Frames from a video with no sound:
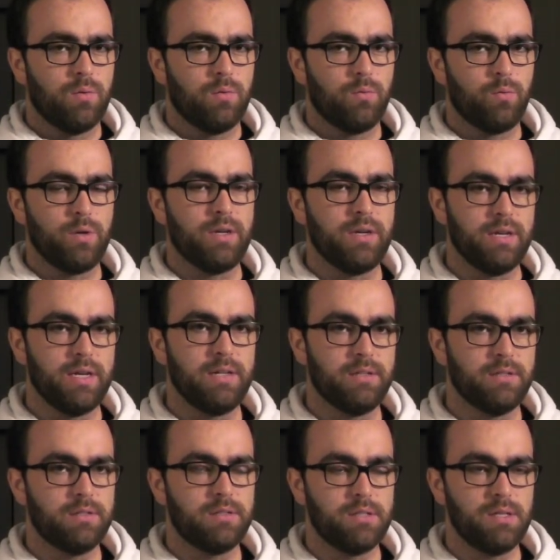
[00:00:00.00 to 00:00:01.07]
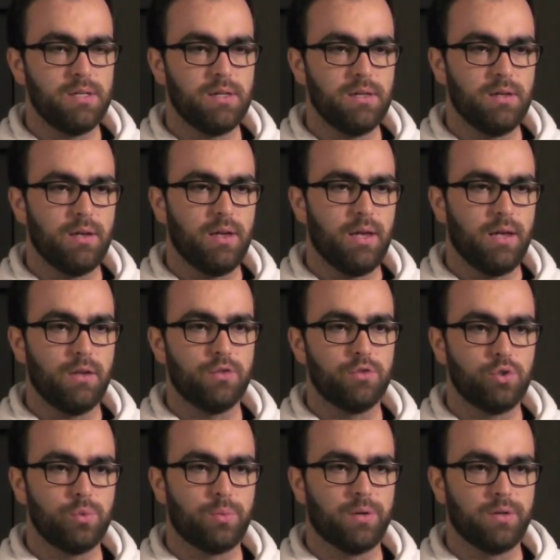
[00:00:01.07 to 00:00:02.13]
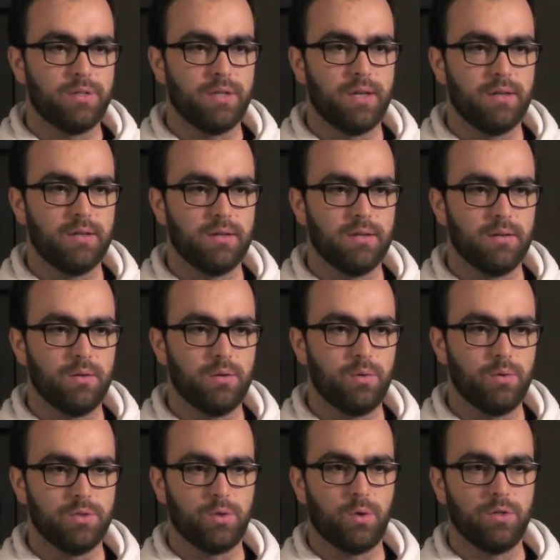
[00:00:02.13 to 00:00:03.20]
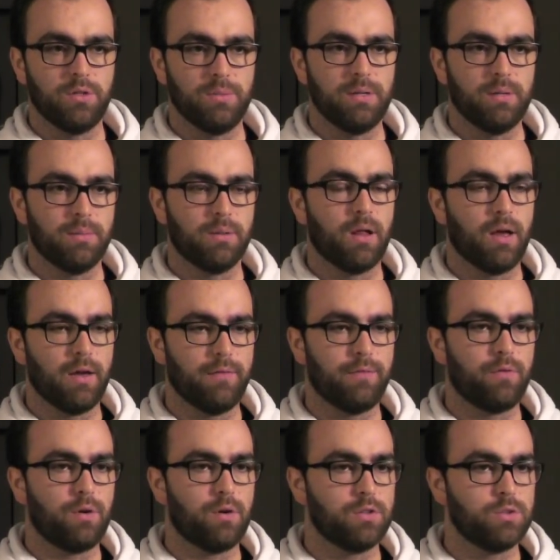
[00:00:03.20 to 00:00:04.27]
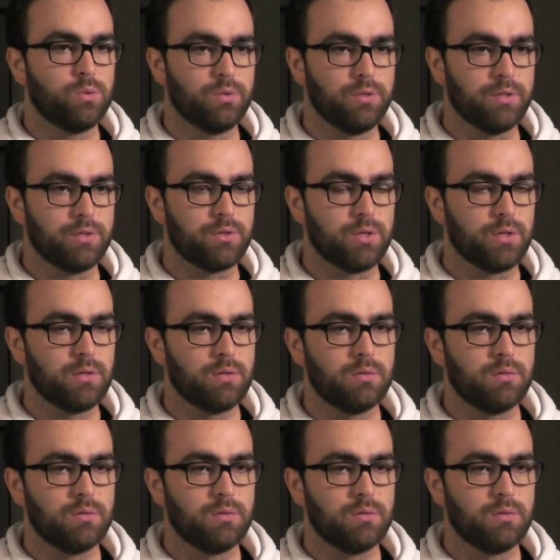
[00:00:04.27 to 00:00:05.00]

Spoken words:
we need to see in a superintendent who is going to be applying for our school district?